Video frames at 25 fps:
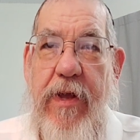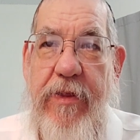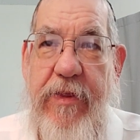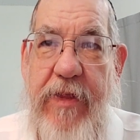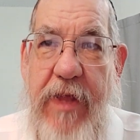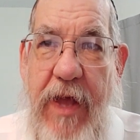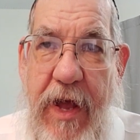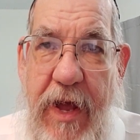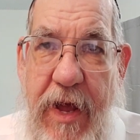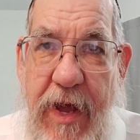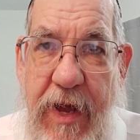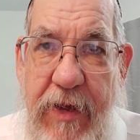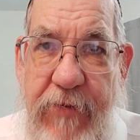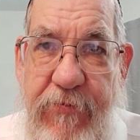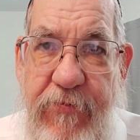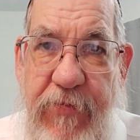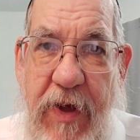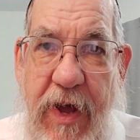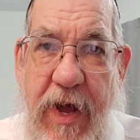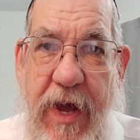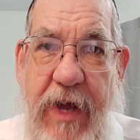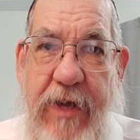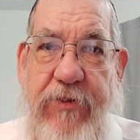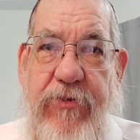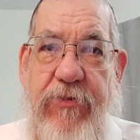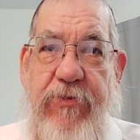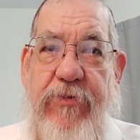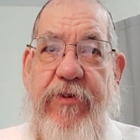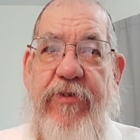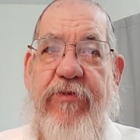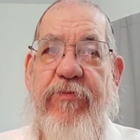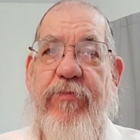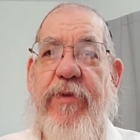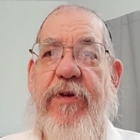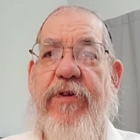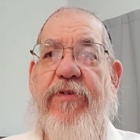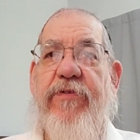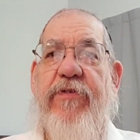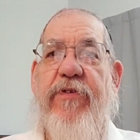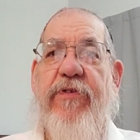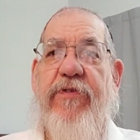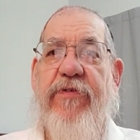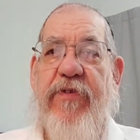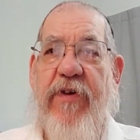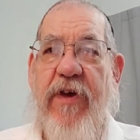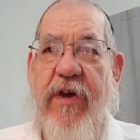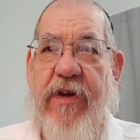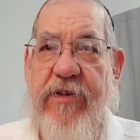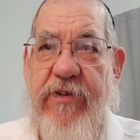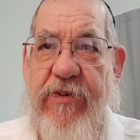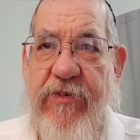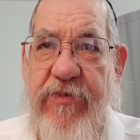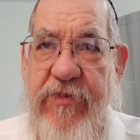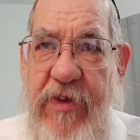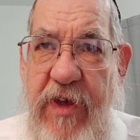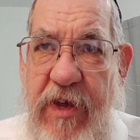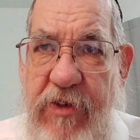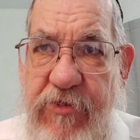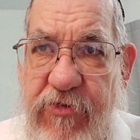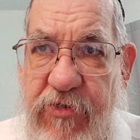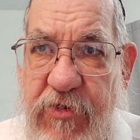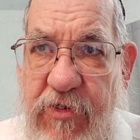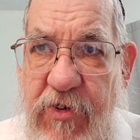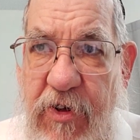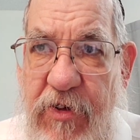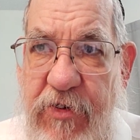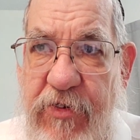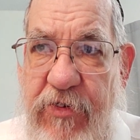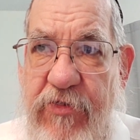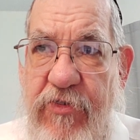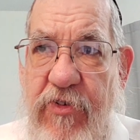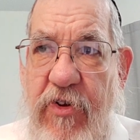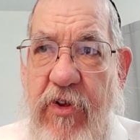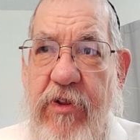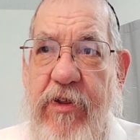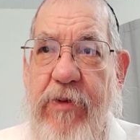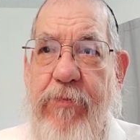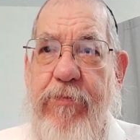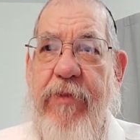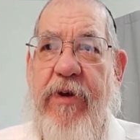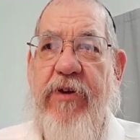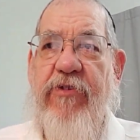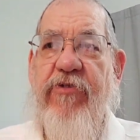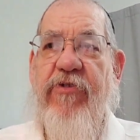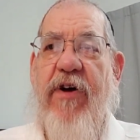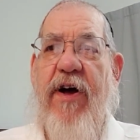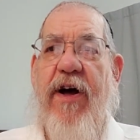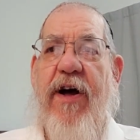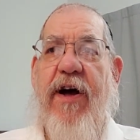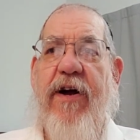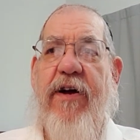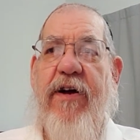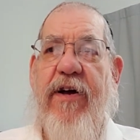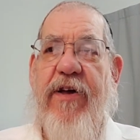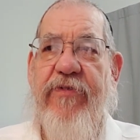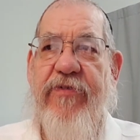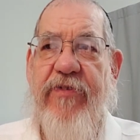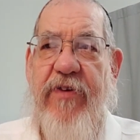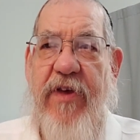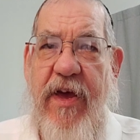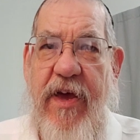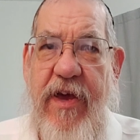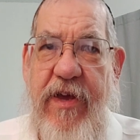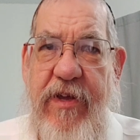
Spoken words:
This means to say, the Zeh shall call Yisrael in miksha achas.